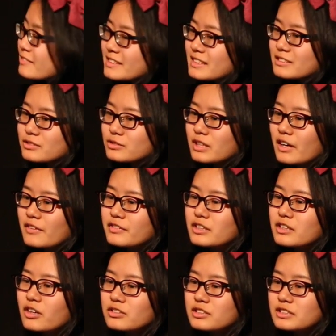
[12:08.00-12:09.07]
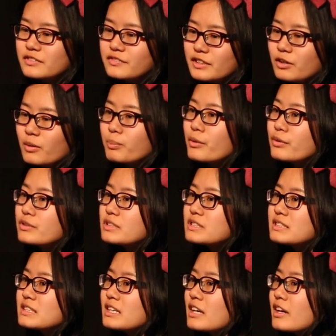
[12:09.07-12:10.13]
of it to cover all the different
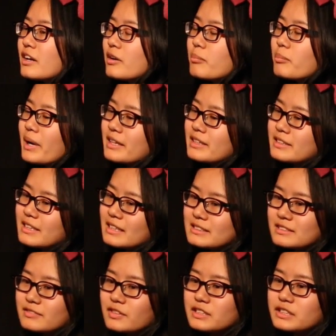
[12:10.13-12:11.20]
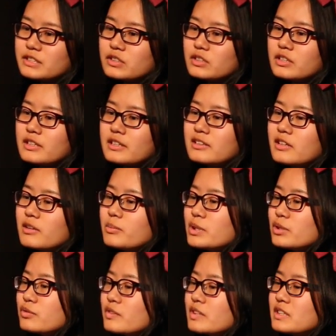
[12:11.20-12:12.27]
components, but we don't